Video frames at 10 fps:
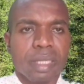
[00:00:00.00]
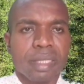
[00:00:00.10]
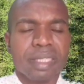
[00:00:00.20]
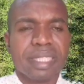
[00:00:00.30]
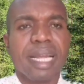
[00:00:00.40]

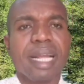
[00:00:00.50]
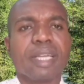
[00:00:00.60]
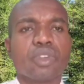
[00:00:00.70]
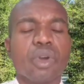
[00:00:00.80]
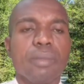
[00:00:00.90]
The time
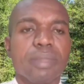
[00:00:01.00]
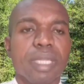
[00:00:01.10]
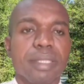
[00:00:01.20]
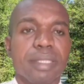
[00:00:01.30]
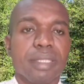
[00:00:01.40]
has come
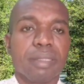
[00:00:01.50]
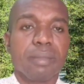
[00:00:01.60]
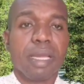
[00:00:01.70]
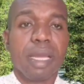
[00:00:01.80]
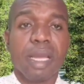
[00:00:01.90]
that
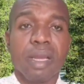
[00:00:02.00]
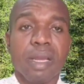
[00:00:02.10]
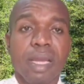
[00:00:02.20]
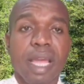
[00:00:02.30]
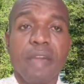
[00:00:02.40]

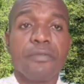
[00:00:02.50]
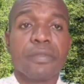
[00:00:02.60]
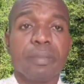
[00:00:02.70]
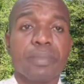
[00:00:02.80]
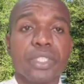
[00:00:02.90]
every